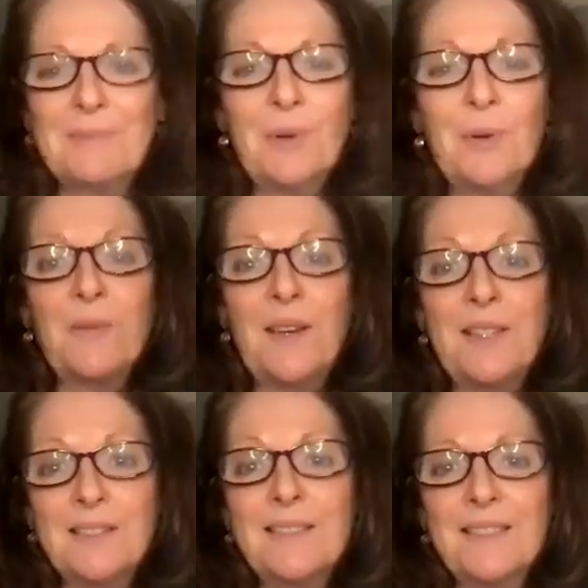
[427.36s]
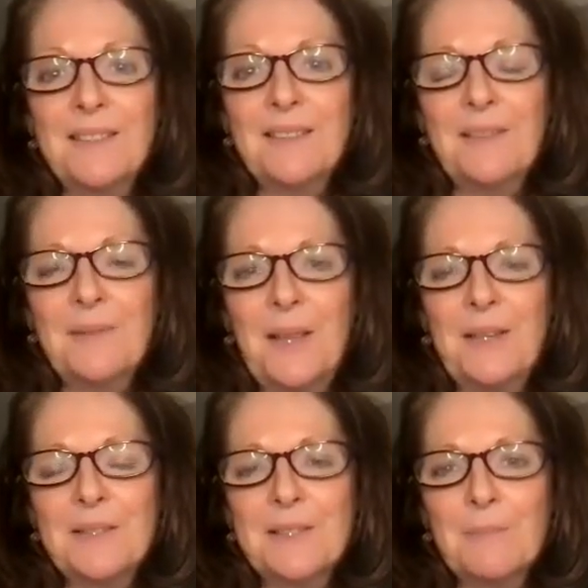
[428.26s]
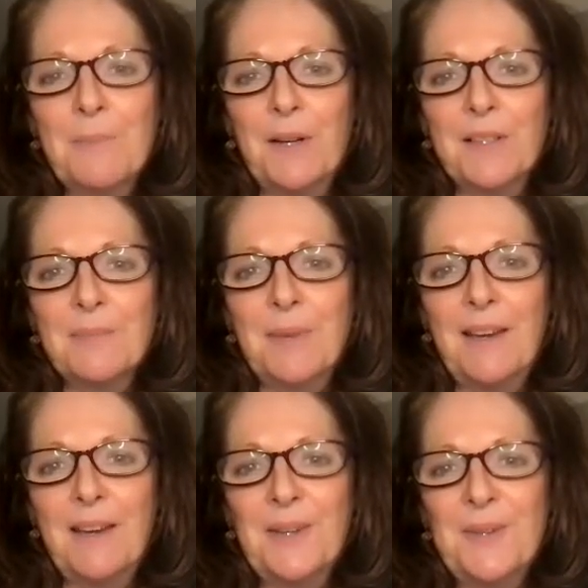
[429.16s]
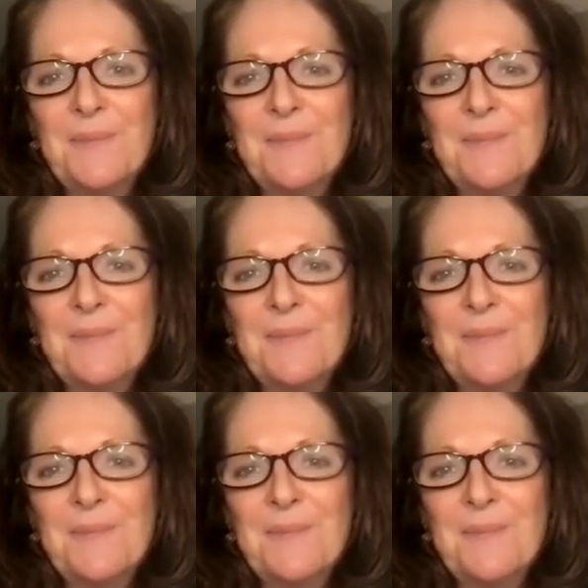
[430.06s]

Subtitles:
motivates and inspires me, And